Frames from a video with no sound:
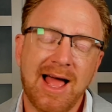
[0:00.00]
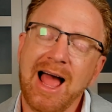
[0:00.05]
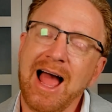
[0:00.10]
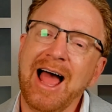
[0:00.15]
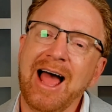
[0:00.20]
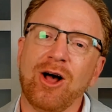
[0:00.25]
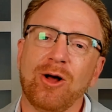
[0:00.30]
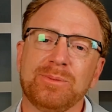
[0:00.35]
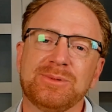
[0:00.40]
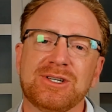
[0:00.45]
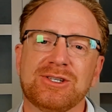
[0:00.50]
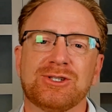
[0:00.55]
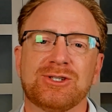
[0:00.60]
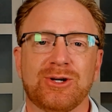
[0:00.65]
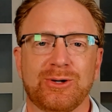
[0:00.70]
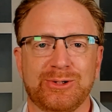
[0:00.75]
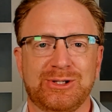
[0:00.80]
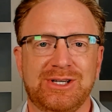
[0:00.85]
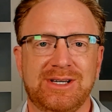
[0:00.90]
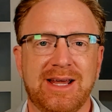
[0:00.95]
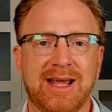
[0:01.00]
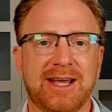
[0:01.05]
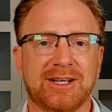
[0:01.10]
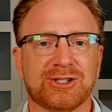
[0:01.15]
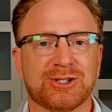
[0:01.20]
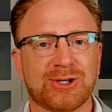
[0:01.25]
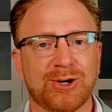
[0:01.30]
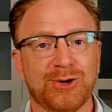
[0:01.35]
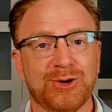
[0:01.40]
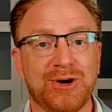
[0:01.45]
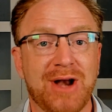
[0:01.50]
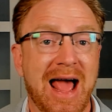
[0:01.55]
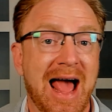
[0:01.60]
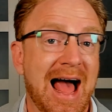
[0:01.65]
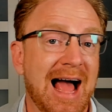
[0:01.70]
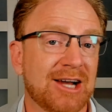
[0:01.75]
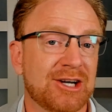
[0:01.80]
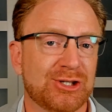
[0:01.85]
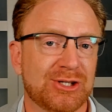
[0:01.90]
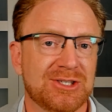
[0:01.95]
helps associate certain
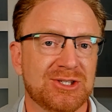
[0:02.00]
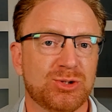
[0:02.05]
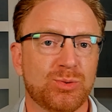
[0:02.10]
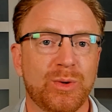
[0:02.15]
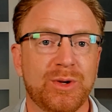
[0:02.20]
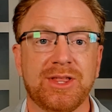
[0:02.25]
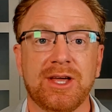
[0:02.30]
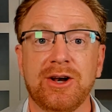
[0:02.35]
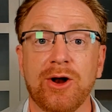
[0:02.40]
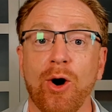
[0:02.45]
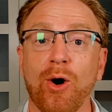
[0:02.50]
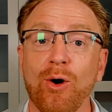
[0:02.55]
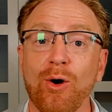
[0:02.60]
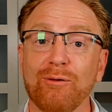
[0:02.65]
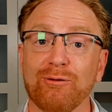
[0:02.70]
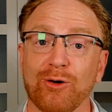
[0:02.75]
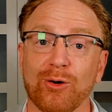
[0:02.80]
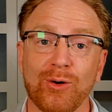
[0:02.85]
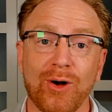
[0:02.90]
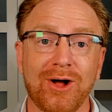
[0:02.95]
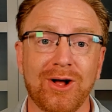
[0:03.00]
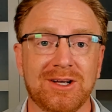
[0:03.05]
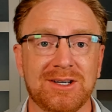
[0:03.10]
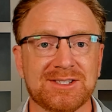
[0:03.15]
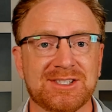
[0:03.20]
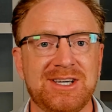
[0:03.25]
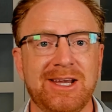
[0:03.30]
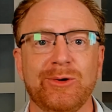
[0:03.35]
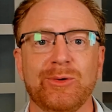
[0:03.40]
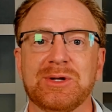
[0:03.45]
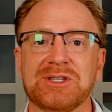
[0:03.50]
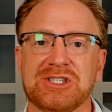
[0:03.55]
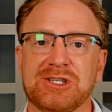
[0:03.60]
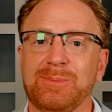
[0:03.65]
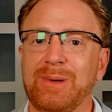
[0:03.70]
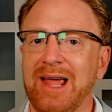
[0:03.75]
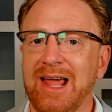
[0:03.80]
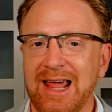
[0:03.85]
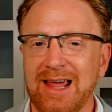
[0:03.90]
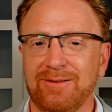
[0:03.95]
actions with an overall sequenced
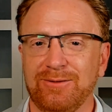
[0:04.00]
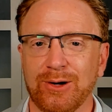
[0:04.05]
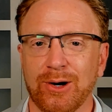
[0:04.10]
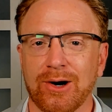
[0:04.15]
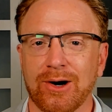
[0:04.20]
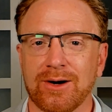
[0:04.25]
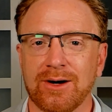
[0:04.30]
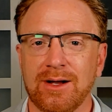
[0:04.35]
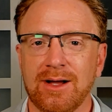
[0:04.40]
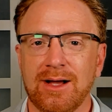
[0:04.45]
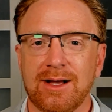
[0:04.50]
behavior.